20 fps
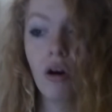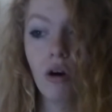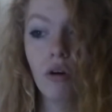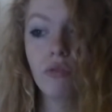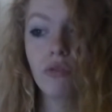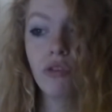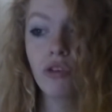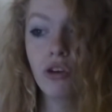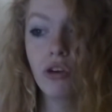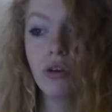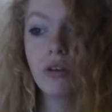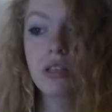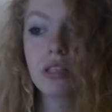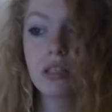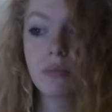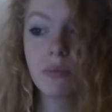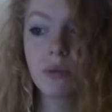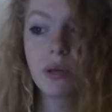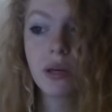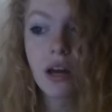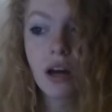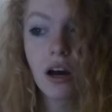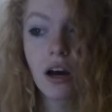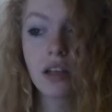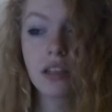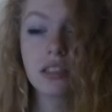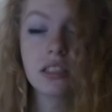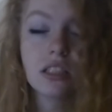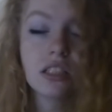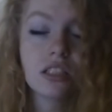often used as a
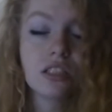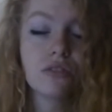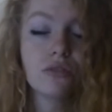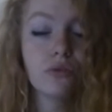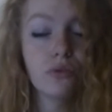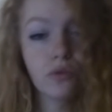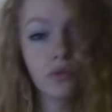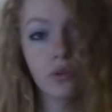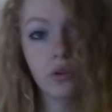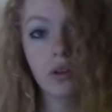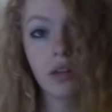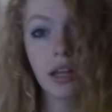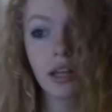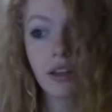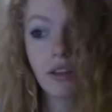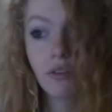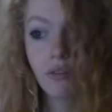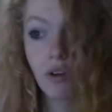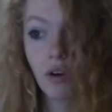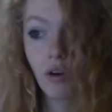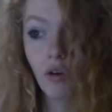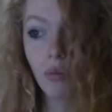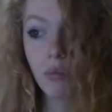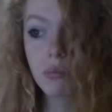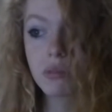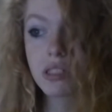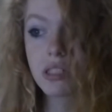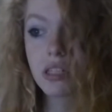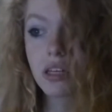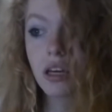precursor to full-length
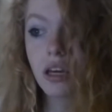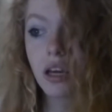films.